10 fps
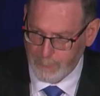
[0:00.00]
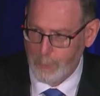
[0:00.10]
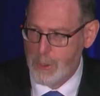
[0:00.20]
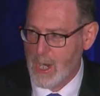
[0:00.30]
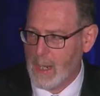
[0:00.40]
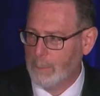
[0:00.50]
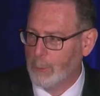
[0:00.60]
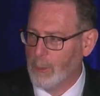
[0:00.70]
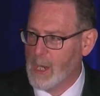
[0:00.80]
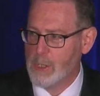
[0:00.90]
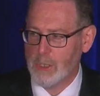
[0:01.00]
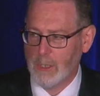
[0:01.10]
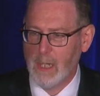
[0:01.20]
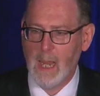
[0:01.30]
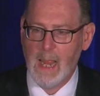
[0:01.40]
for job
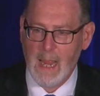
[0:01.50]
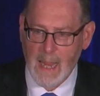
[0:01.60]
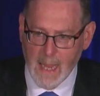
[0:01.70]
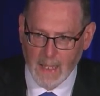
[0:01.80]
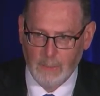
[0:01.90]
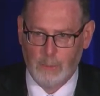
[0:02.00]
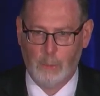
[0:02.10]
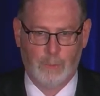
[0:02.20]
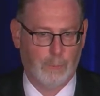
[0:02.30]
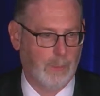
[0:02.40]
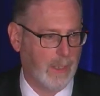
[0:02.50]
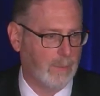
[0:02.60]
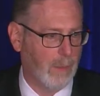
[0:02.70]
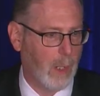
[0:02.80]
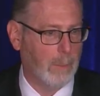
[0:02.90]
creation, and good for the
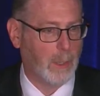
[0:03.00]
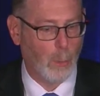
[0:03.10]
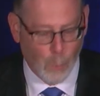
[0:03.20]
environment.